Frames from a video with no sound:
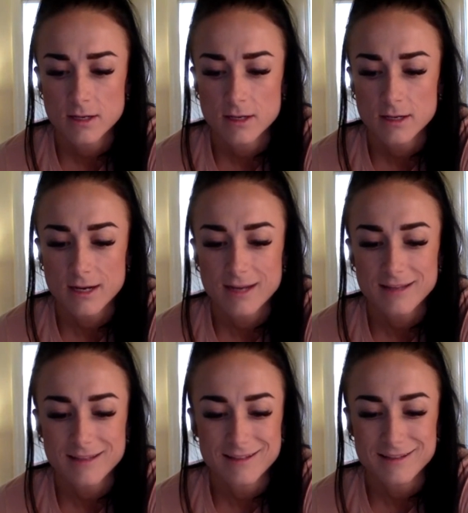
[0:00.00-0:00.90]
I
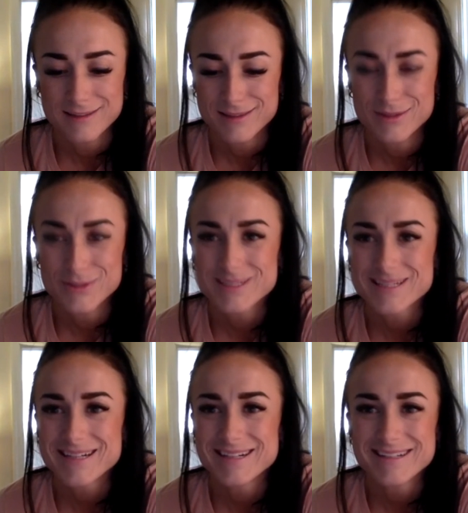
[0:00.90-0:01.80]
looked
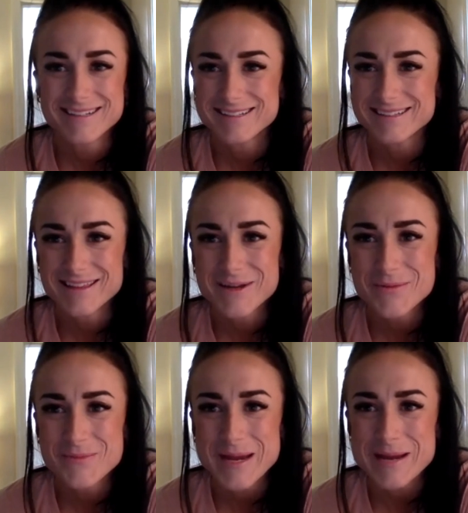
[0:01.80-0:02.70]
like a little
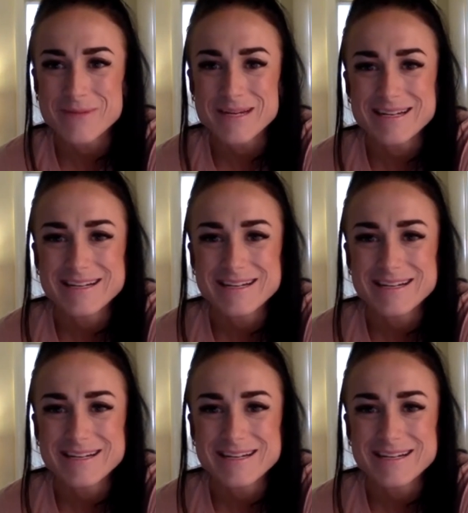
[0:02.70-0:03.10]
baby,